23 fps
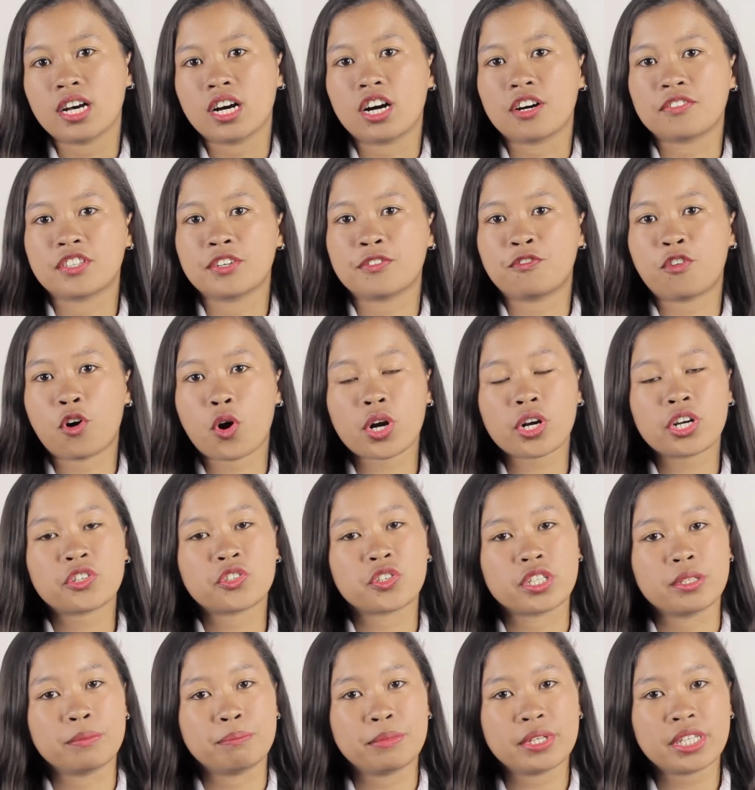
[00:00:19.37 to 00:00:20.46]
of the
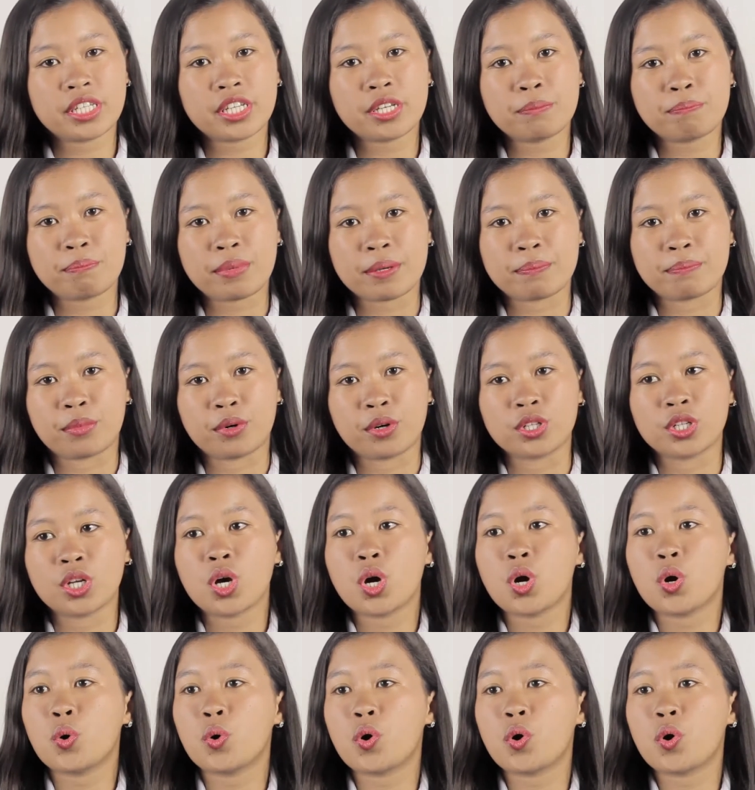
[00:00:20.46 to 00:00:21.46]
400 million people